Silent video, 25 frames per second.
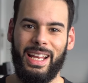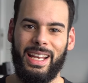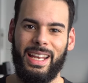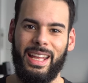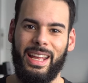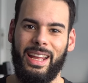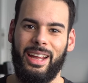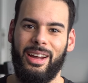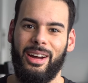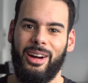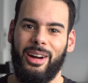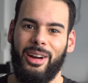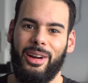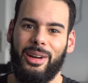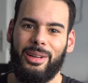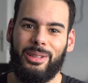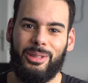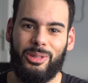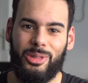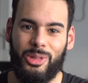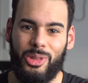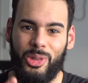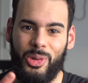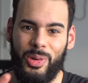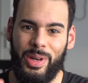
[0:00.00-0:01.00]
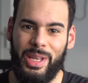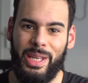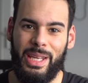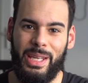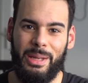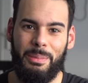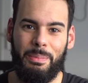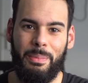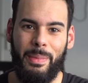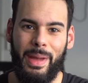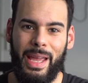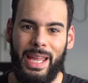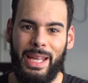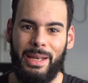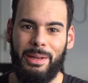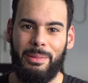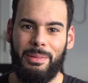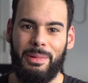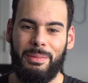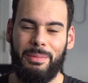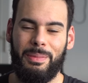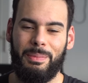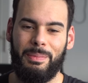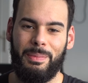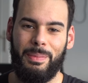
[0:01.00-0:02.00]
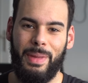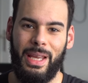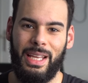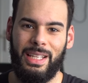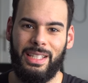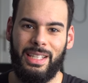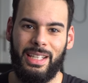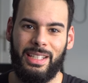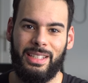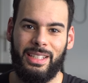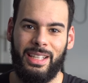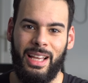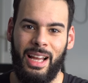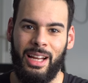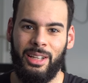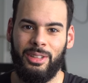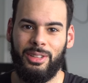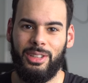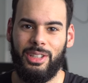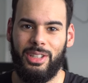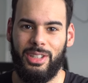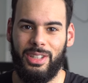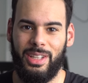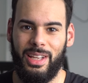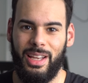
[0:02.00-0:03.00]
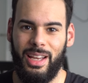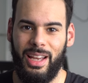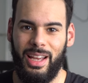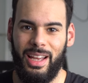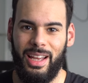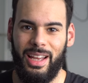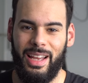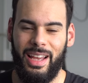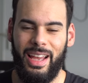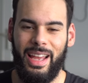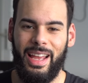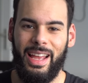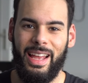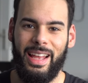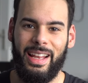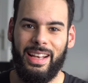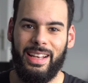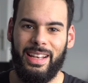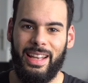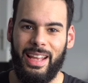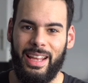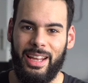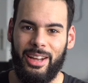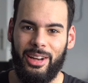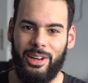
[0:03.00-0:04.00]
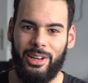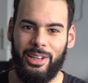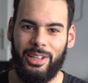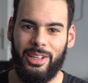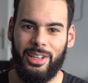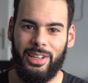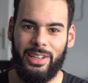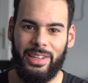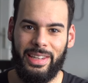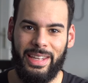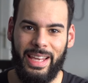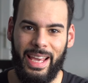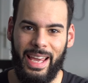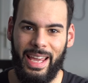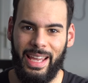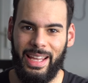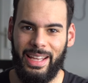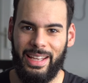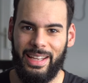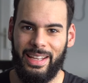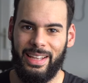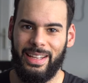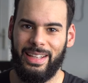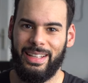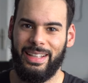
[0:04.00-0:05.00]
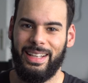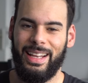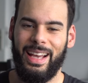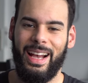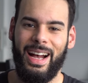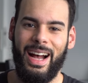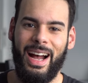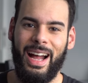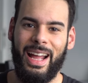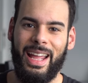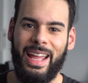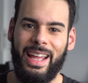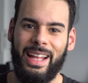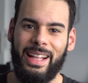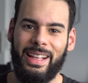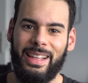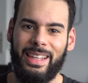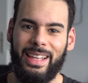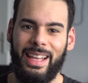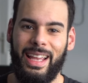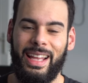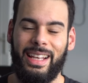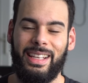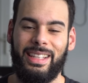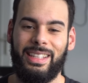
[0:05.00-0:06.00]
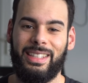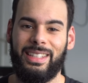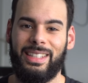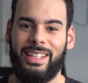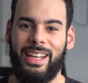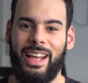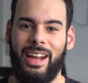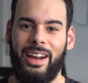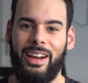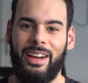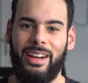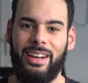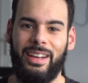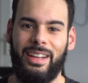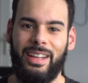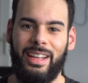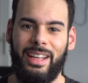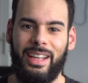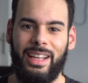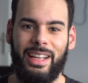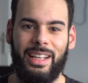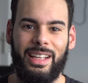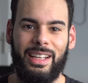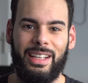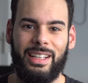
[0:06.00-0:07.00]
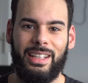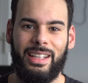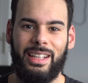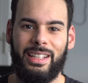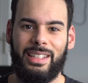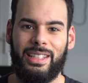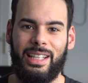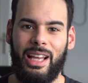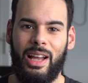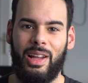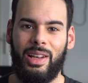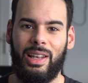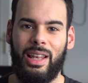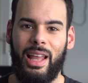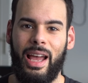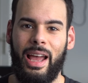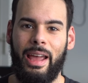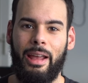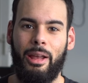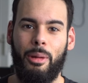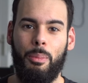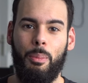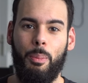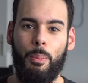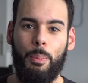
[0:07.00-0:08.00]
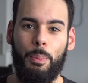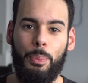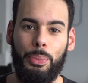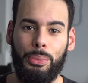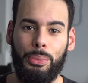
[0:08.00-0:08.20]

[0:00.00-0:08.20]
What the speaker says: There are three main basic sounds and they are the kick, the hi-hat and the snare. They sound like.